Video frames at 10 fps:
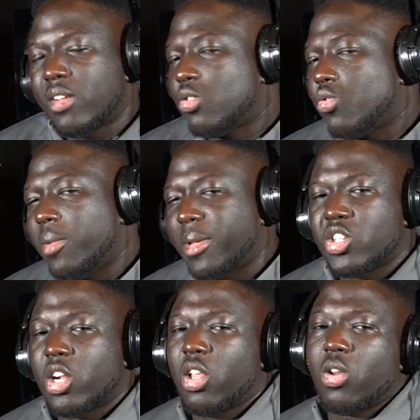There's running back
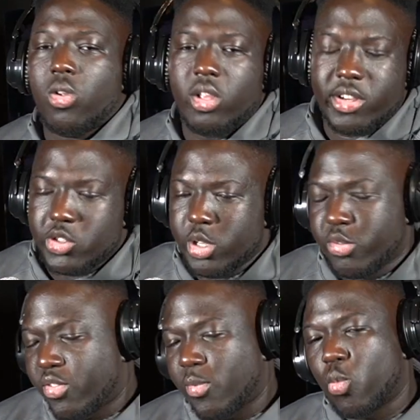Charlie Collier, a
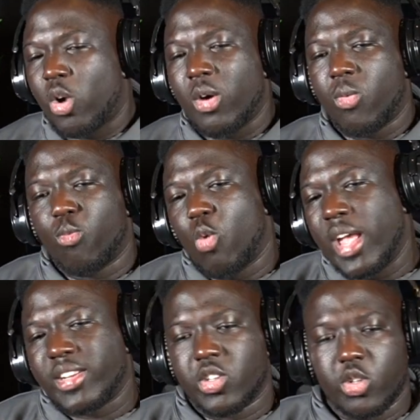transfer from
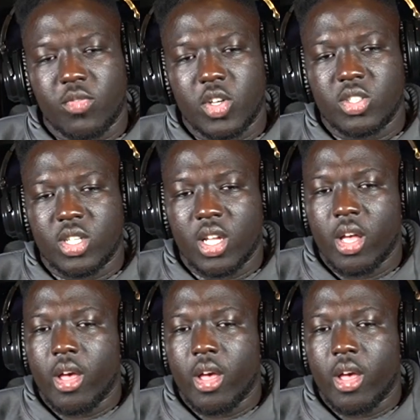Wagner University.